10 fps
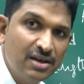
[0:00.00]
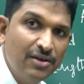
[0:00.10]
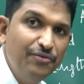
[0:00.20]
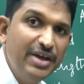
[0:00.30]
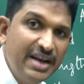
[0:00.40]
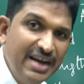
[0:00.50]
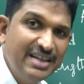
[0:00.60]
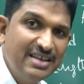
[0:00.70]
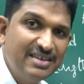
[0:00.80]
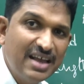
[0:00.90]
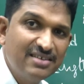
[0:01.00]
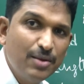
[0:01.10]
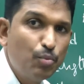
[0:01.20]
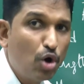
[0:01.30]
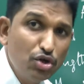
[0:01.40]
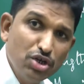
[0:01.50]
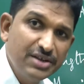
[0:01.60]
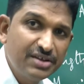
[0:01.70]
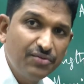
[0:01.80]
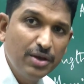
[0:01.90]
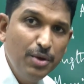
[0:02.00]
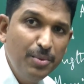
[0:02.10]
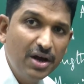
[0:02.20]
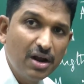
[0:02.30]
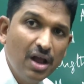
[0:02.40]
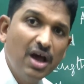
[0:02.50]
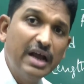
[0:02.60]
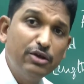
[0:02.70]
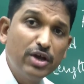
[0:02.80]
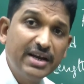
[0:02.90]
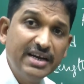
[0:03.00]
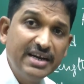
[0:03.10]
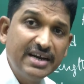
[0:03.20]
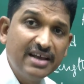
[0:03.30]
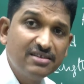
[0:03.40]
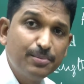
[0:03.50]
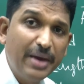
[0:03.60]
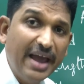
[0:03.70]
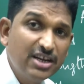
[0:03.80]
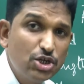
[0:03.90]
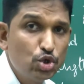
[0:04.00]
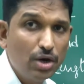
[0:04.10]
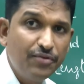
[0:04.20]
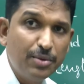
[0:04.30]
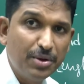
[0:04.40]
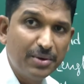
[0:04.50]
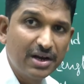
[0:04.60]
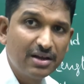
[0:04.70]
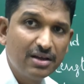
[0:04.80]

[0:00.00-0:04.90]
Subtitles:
We read this as a modulus of AB bar, or you can read it as magnitude of AB bar.